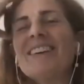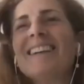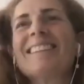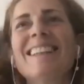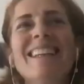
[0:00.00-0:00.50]

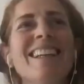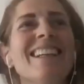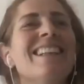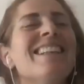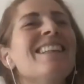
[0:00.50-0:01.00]
But
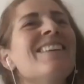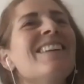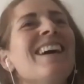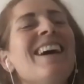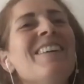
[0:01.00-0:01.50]

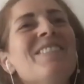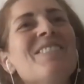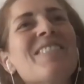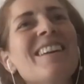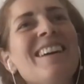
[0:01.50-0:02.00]

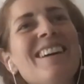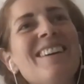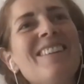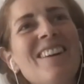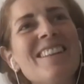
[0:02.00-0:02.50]
the
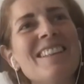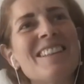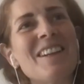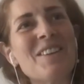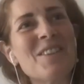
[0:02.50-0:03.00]
one that
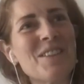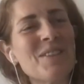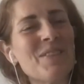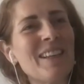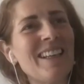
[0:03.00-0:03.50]
touches
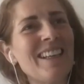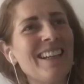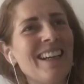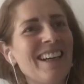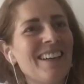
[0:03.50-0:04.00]
me
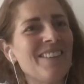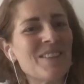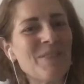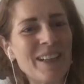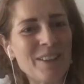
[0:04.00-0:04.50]

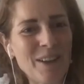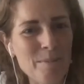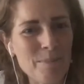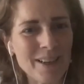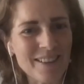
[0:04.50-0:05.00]
was my
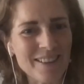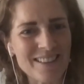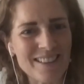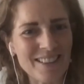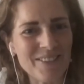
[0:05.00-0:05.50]

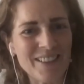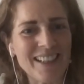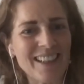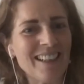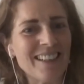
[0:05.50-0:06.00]
grandparents
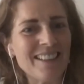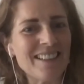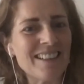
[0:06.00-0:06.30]
living in